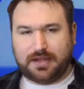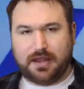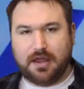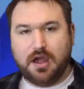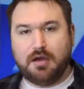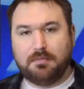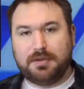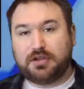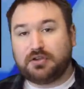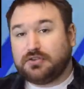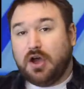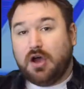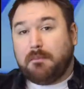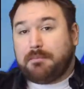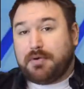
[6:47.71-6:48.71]
it because
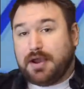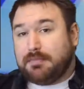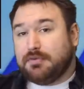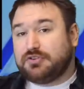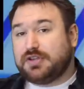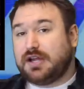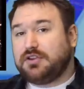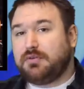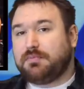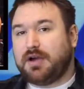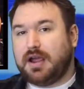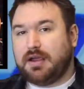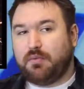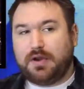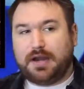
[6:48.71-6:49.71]
pretty much Daniel
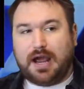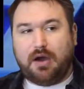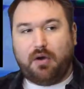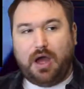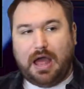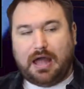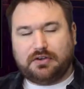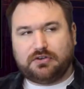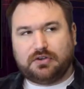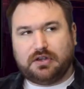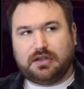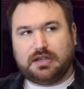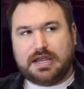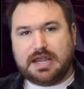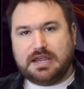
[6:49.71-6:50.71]
Bryan went out and
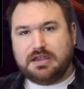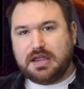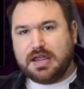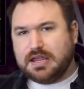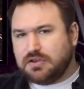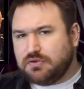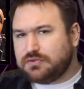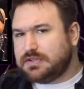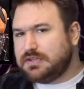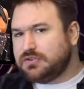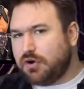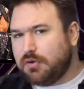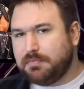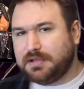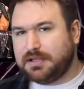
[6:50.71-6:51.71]
he used his
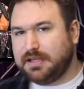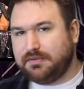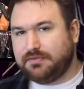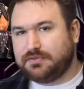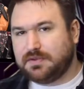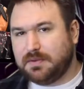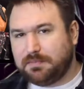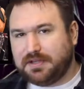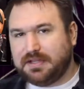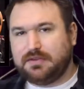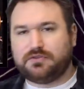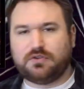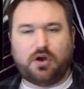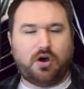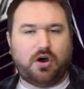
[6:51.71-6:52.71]
own beliefs, the
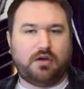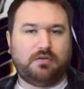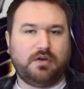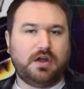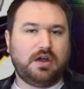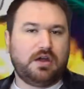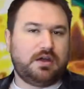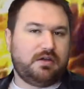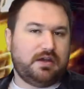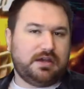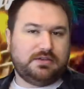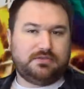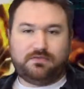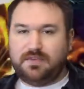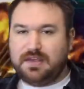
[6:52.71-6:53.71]
beliefs of
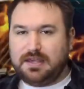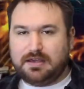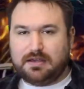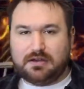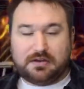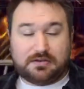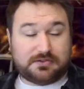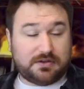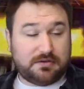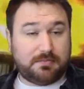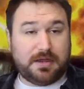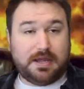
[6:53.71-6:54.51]
his veganism,